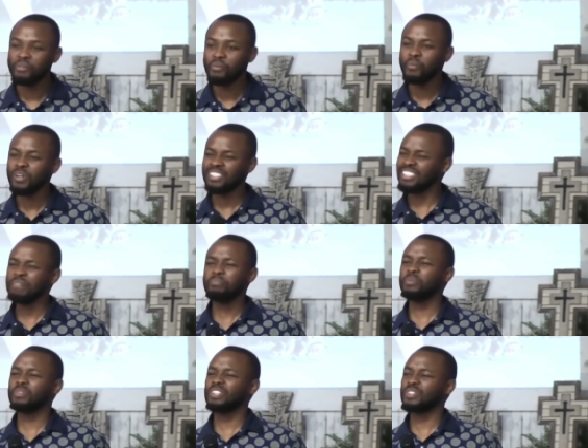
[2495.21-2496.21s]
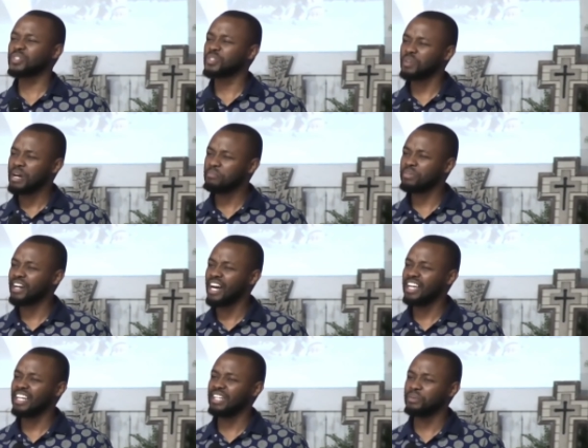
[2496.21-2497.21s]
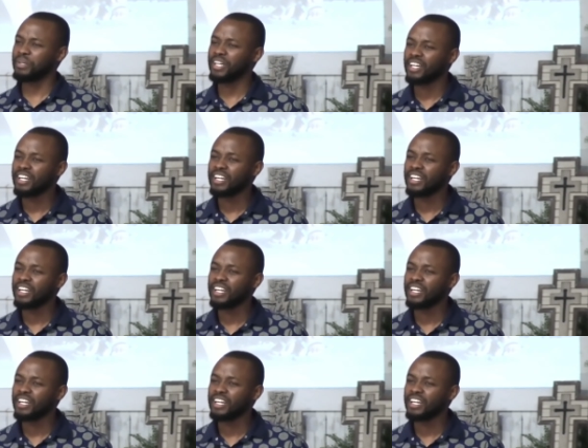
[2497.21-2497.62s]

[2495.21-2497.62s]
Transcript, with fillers: What's up with the Trump guy anyway?